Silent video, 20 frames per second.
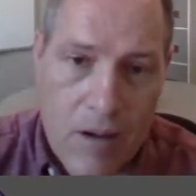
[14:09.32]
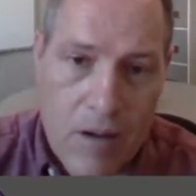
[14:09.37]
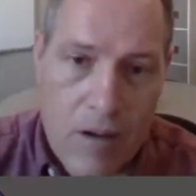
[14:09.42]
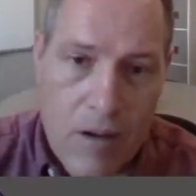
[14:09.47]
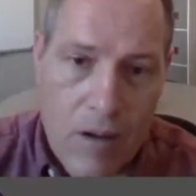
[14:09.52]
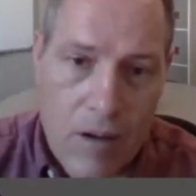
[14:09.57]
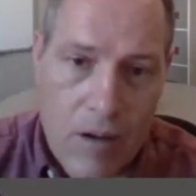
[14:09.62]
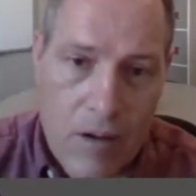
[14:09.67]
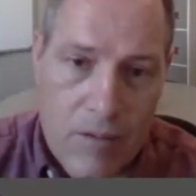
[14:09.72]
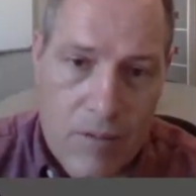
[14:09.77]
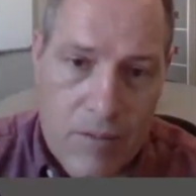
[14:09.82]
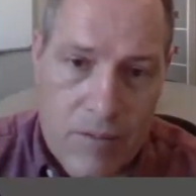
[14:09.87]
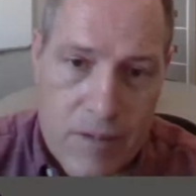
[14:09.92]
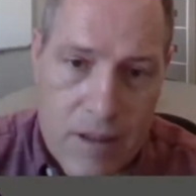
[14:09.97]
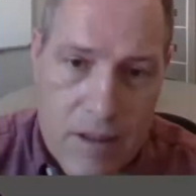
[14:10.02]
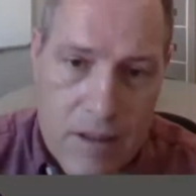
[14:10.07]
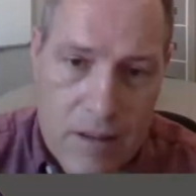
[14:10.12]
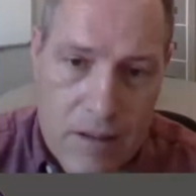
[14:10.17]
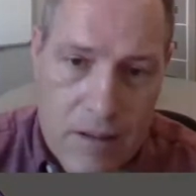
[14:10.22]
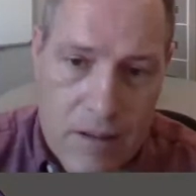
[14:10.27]
of
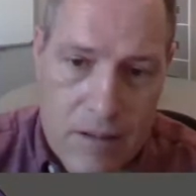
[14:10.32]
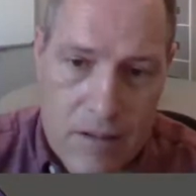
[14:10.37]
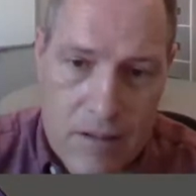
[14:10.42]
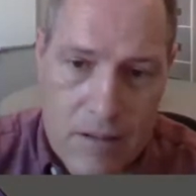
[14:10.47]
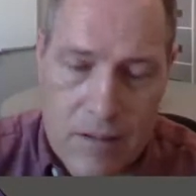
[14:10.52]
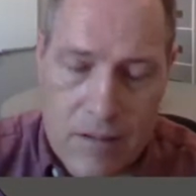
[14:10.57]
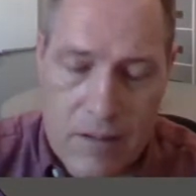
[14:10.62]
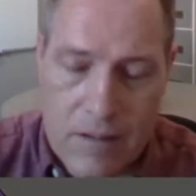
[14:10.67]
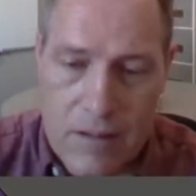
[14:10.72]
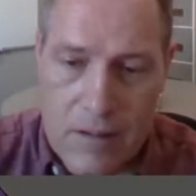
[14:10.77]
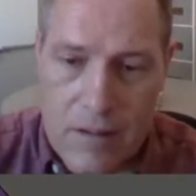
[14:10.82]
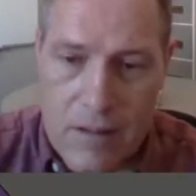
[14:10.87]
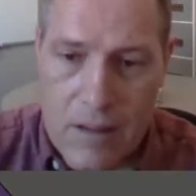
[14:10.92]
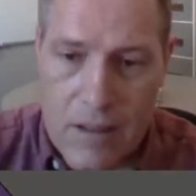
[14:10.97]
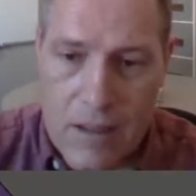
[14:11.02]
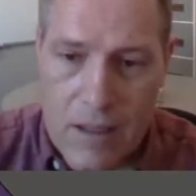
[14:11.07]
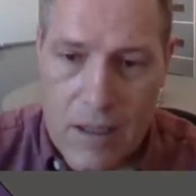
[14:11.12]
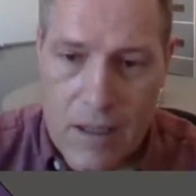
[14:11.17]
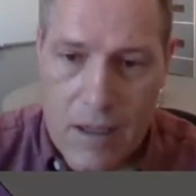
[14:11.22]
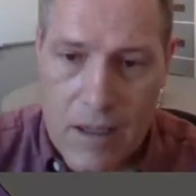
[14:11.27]
the
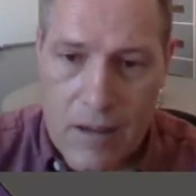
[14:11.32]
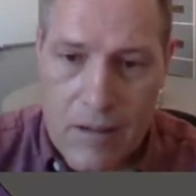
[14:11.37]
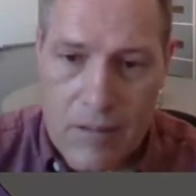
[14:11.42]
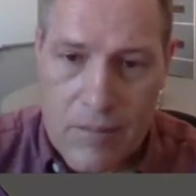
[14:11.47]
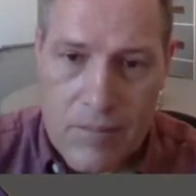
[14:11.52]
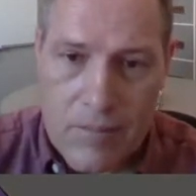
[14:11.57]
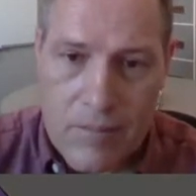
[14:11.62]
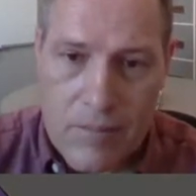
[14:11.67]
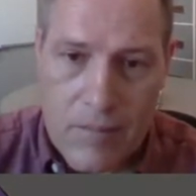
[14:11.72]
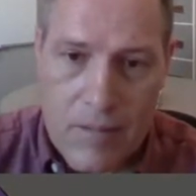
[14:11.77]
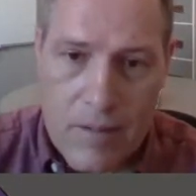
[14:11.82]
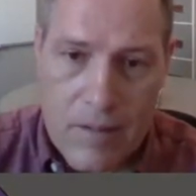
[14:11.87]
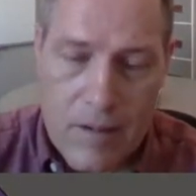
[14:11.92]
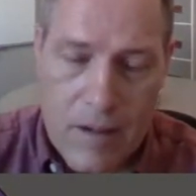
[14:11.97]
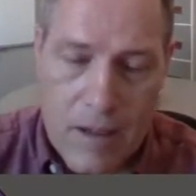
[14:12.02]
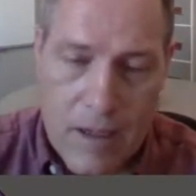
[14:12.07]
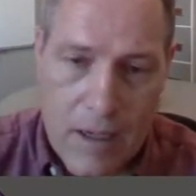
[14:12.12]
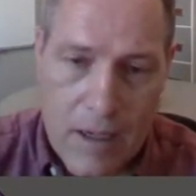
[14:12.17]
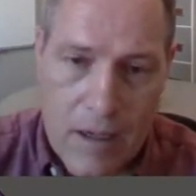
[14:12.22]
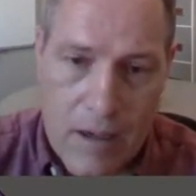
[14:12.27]

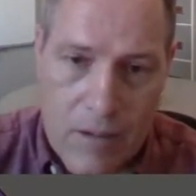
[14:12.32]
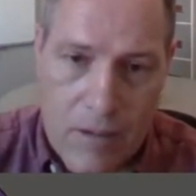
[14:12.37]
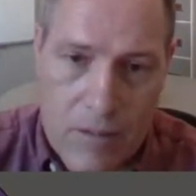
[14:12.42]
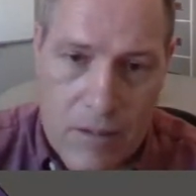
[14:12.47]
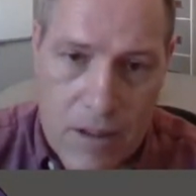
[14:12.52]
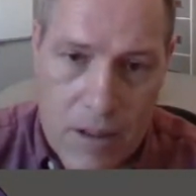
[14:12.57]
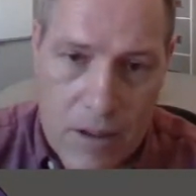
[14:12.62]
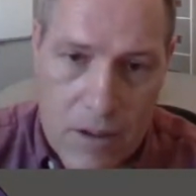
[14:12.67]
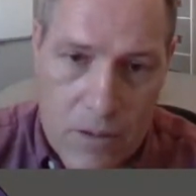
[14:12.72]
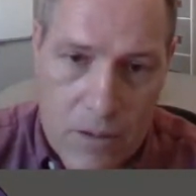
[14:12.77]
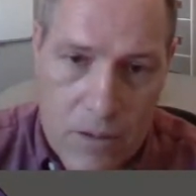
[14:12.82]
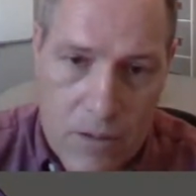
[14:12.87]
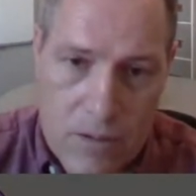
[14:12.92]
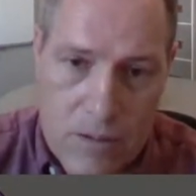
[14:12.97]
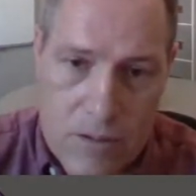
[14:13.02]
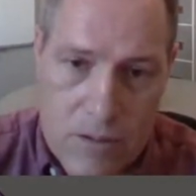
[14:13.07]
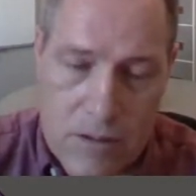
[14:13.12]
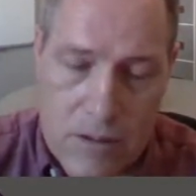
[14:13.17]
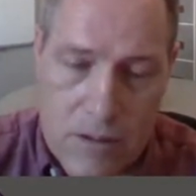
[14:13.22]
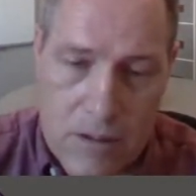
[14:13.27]
round
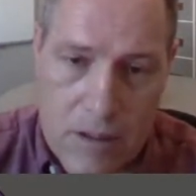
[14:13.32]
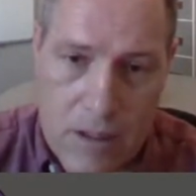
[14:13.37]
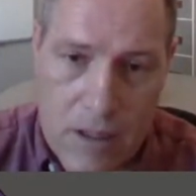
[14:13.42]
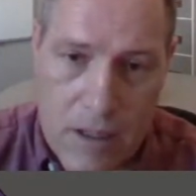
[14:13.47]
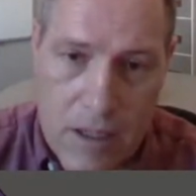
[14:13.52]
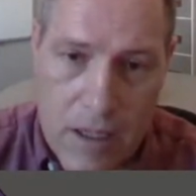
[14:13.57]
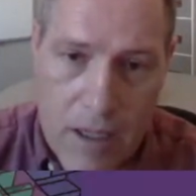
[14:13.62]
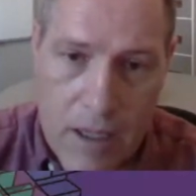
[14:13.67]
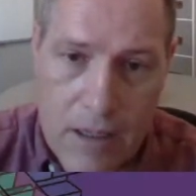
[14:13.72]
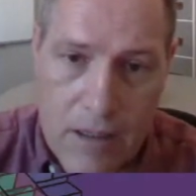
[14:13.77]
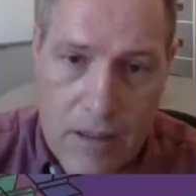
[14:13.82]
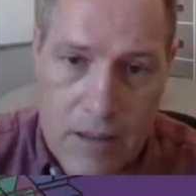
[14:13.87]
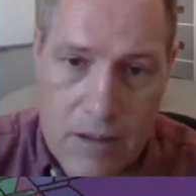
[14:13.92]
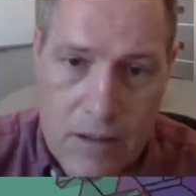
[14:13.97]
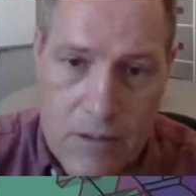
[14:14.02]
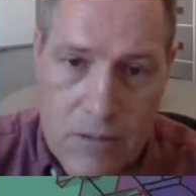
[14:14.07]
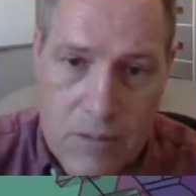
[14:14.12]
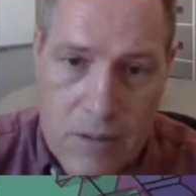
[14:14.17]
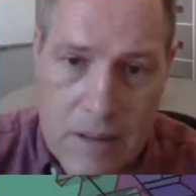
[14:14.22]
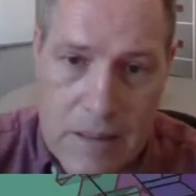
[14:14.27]
holes
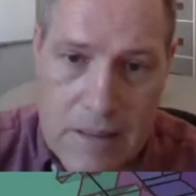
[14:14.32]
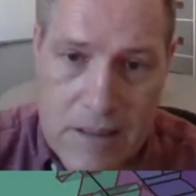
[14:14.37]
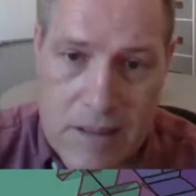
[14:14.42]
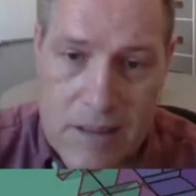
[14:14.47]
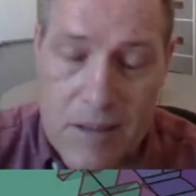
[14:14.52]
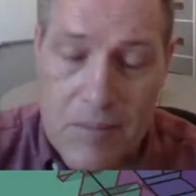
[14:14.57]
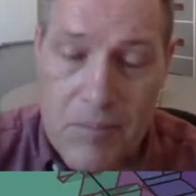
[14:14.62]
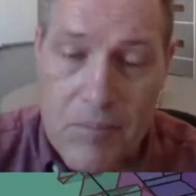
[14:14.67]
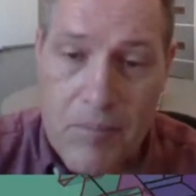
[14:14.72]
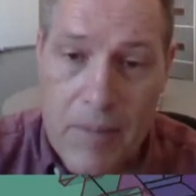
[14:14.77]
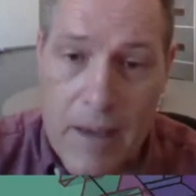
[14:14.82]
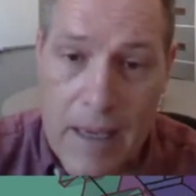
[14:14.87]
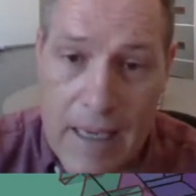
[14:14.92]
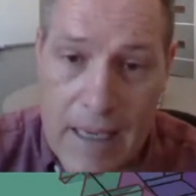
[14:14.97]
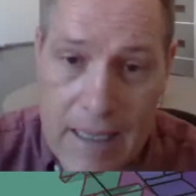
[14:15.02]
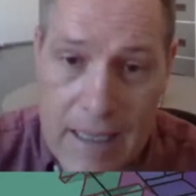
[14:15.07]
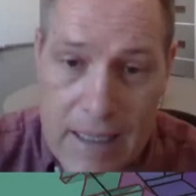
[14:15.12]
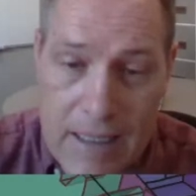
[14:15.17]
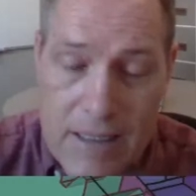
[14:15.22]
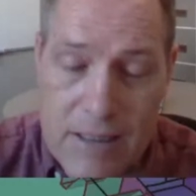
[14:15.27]
into which the
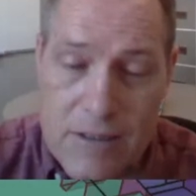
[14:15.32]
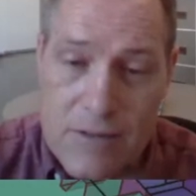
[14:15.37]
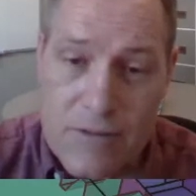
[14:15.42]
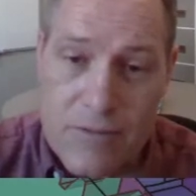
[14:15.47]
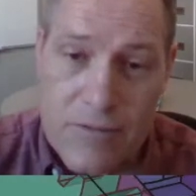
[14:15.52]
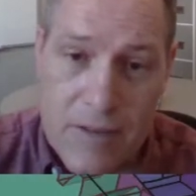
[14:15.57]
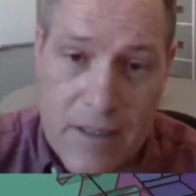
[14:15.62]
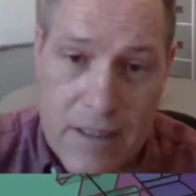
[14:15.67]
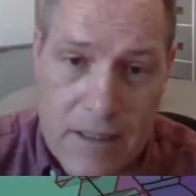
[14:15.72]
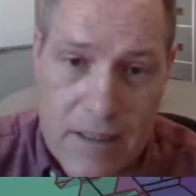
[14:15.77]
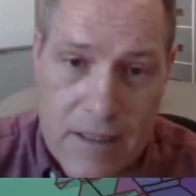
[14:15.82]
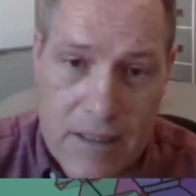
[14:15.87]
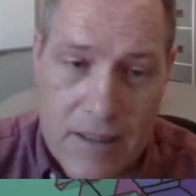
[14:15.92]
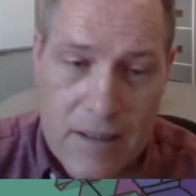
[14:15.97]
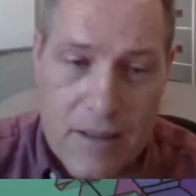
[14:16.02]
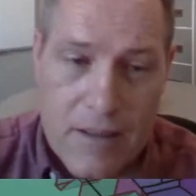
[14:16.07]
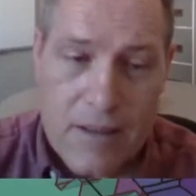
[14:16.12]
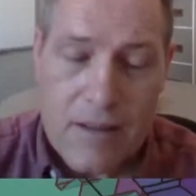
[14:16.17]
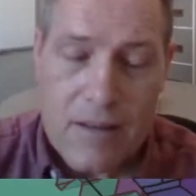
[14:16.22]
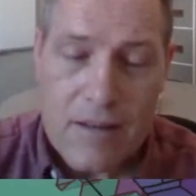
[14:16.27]
bearings fit,
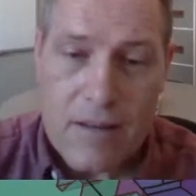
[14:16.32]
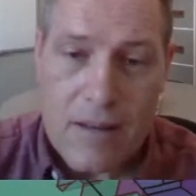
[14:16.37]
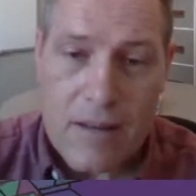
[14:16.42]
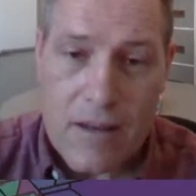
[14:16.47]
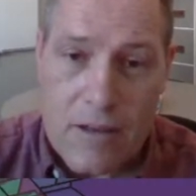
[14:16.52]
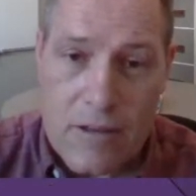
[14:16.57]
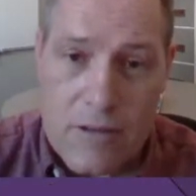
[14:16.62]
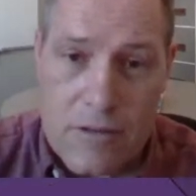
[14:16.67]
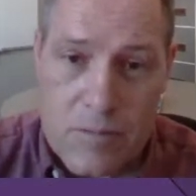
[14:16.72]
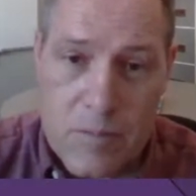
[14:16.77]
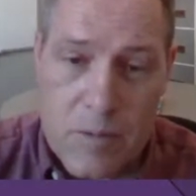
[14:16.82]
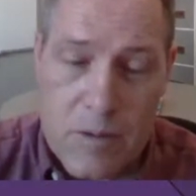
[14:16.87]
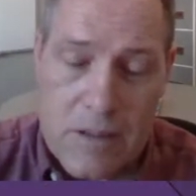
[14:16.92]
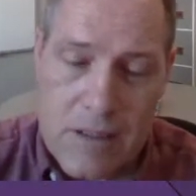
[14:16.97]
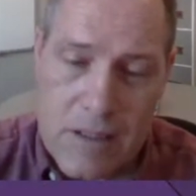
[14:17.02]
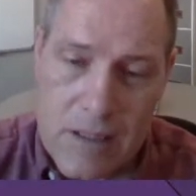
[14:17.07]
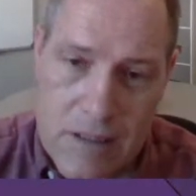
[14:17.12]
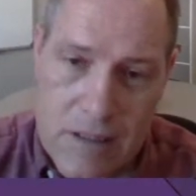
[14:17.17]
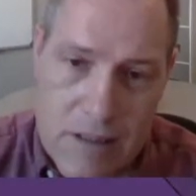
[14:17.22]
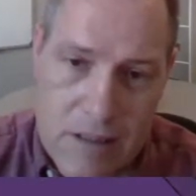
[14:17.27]
those
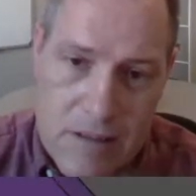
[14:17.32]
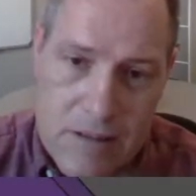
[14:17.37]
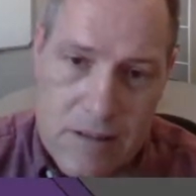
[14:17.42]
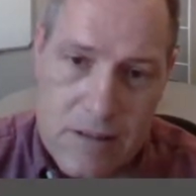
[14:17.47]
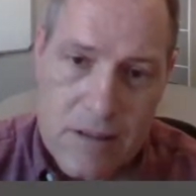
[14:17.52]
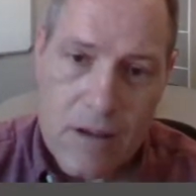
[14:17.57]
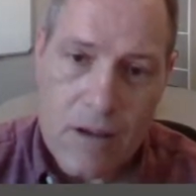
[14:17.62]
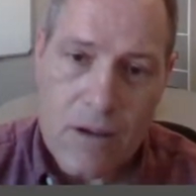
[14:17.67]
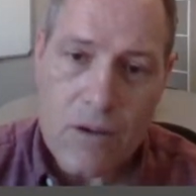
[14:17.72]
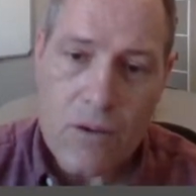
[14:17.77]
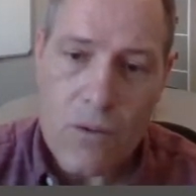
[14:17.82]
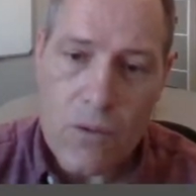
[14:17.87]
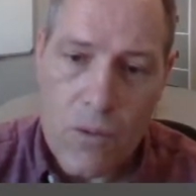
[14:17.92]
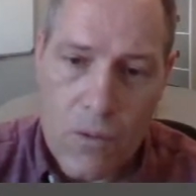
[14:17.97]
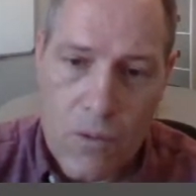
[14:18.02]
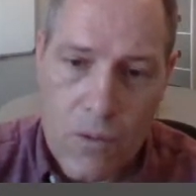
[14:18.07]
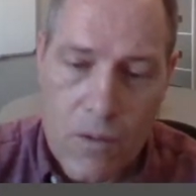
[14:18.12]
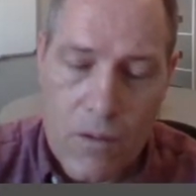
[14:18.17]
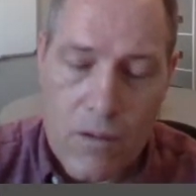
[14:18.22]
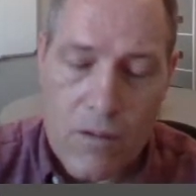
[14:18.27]
positions are
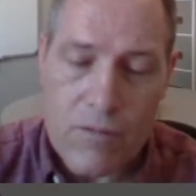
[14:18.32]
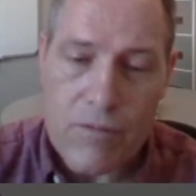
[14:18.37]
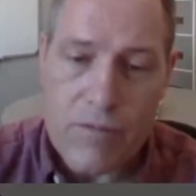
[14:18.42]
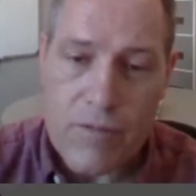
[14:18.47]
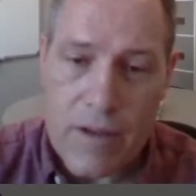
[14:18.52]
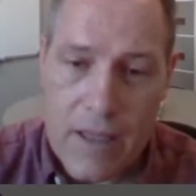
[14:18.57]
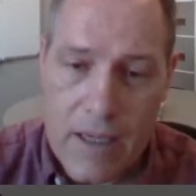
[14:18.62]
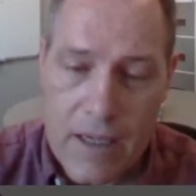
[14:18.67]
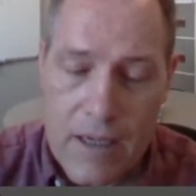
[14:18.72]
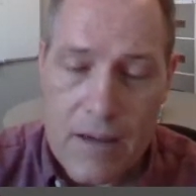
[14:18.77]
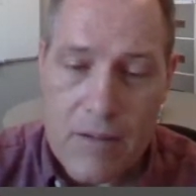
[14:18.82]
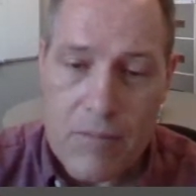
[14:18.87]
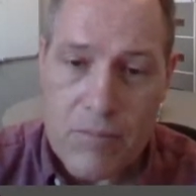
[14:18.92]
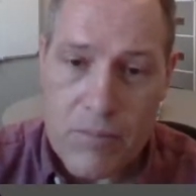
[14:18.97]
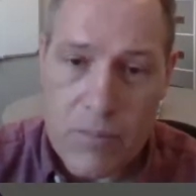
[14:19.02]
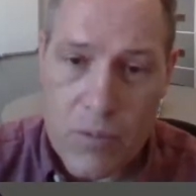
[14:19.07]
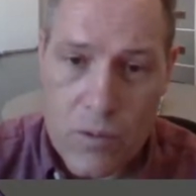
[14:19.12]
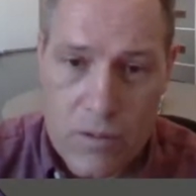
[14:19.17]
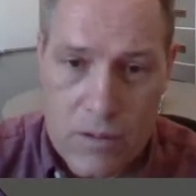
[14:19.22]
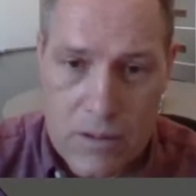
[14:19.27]
all very
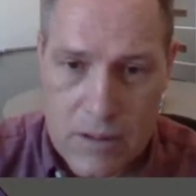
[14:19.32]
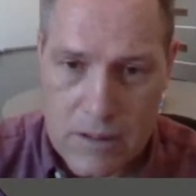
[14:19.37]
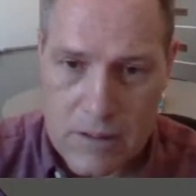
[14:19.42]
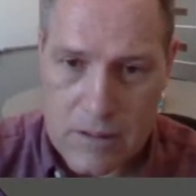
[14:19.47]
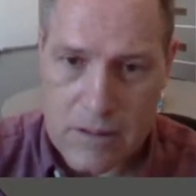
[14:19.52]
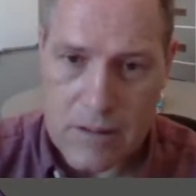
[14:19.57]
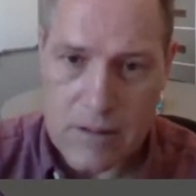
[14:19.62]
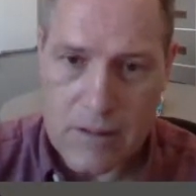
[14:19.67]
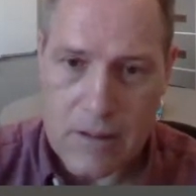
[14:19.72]
important.